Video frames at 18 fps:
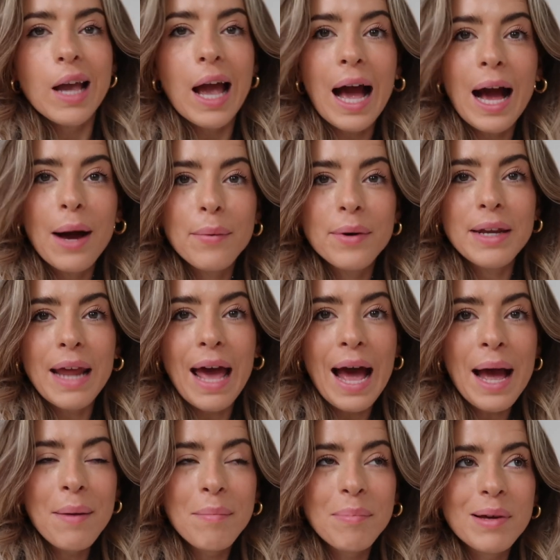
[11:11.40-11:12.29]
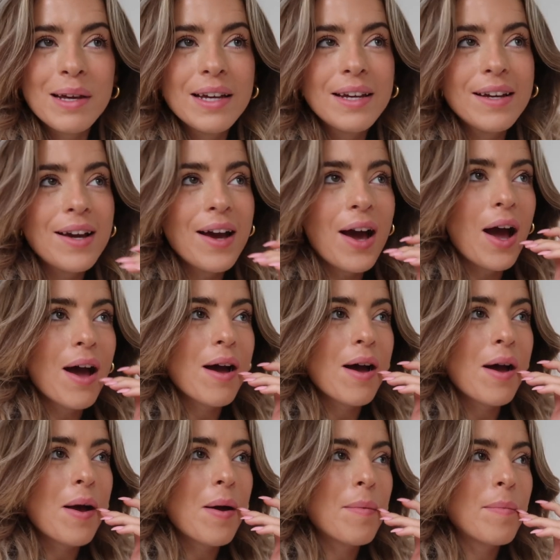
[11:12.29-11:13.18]
hour nap
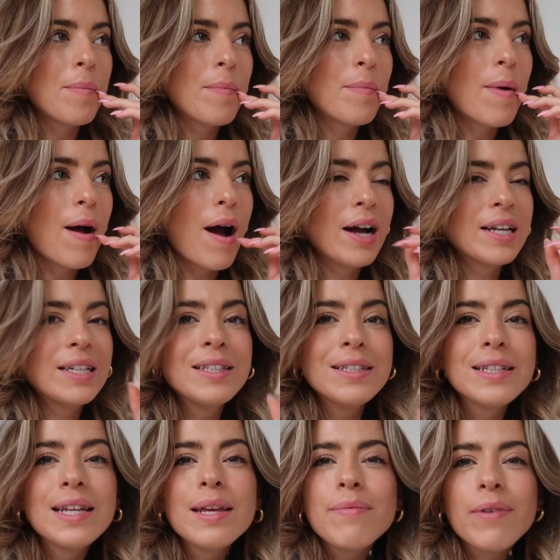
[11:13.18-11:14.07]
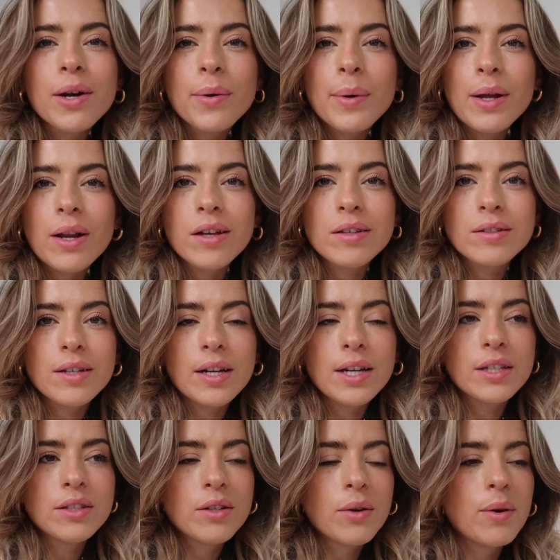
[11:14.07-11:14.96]
um, I didn't sleep very well last
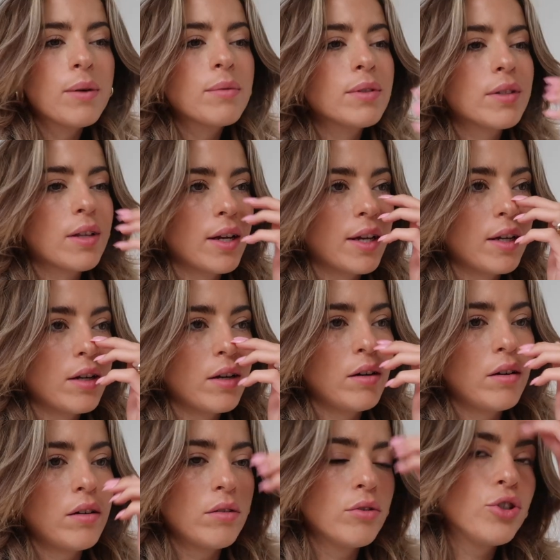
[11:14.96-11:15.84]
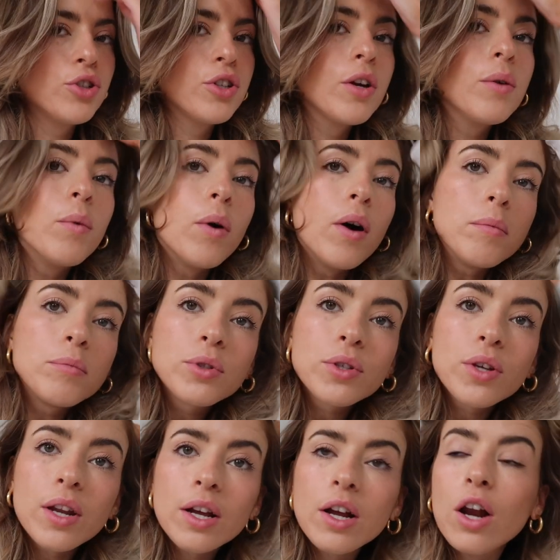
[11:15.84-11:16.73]
night so I was like oh do you know what I'm
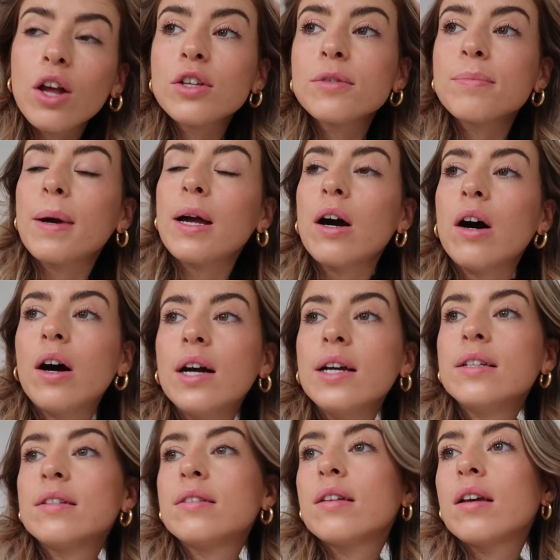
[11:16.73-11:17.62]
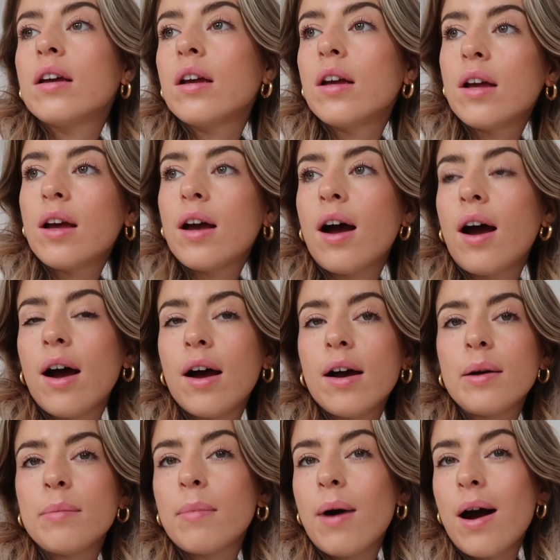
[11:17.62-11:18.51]
just gonna close my eyes
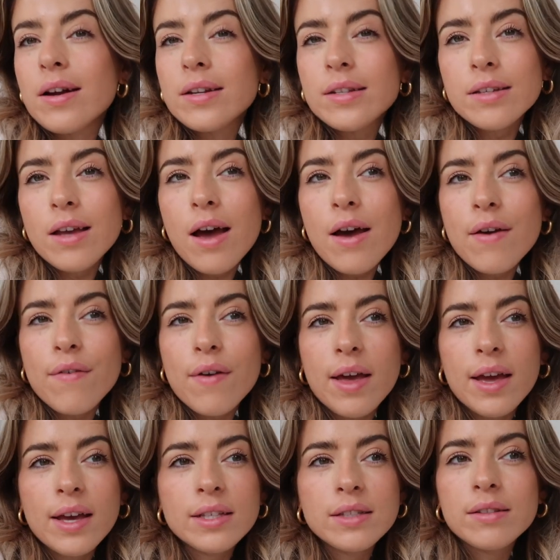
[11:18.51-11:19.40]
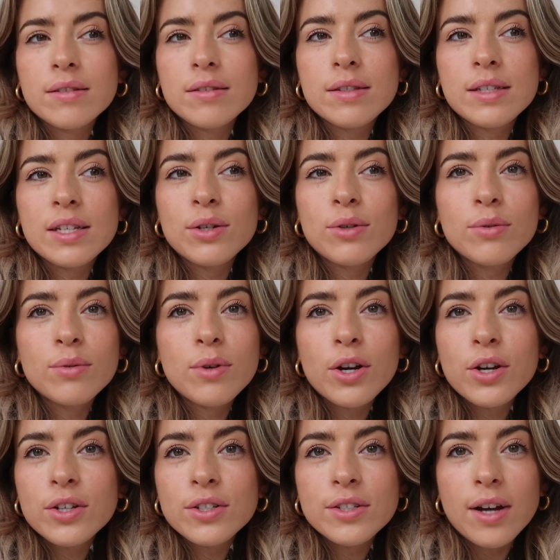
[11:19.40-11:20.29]
um, I deserve it still a
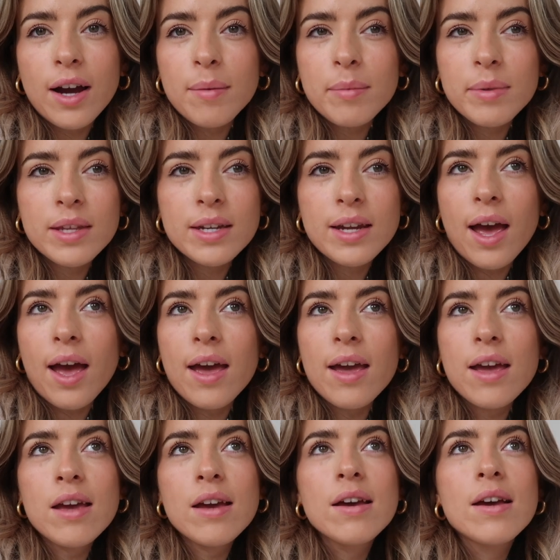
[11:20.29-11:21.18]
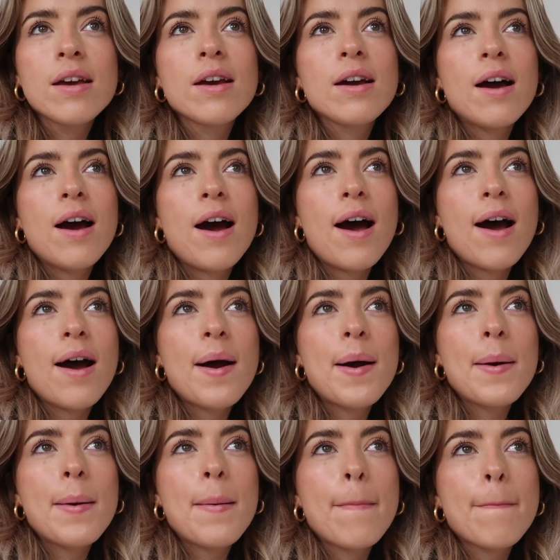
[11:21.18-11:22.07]
good time in the day
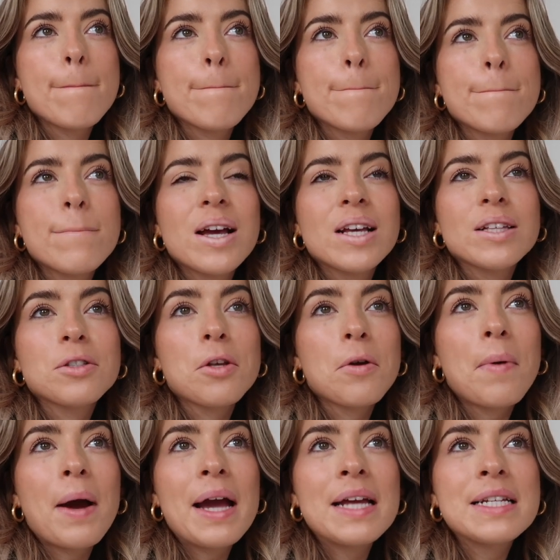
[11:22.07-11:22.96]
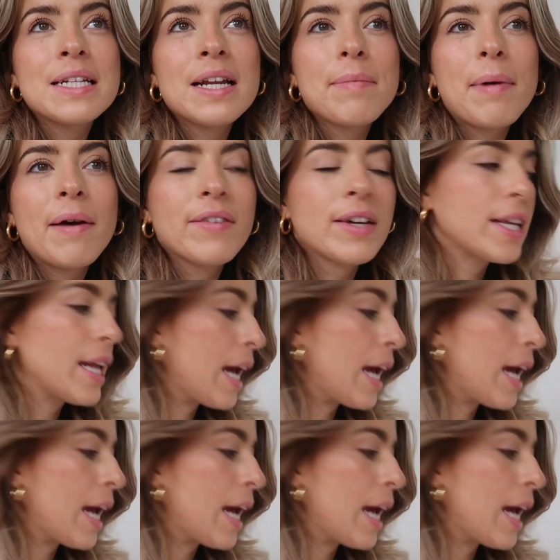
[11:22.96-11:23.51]
um, so I ended up having a